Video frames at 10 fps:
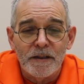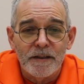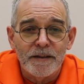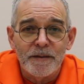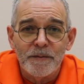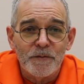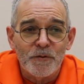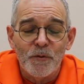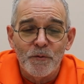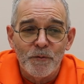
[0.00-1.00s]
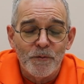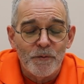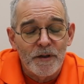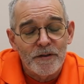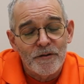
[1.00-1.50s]
uh, so
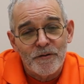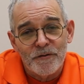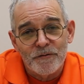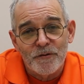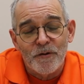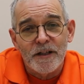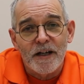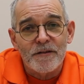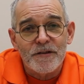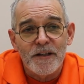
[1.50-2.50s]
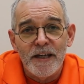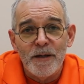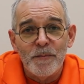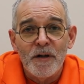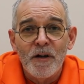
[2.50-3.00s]
when you're joining our
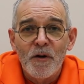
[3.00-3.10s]
team,